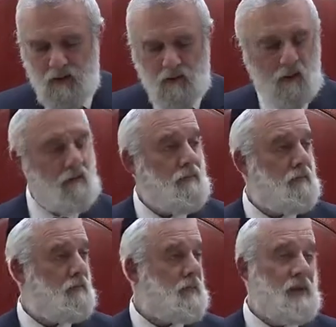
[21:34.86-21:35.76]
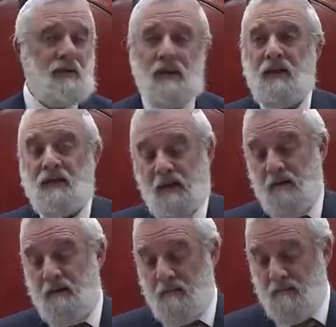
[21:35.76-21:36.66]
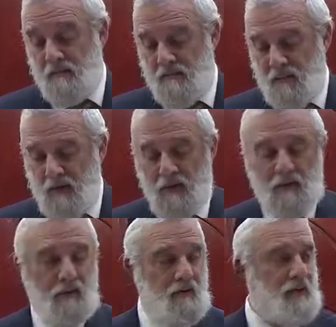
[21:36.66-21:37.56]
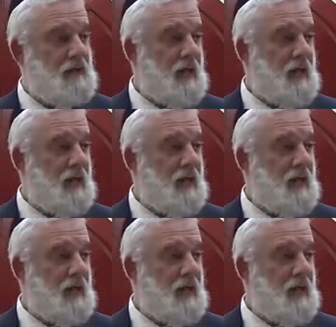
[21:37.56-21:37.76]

Well, that's easy. Since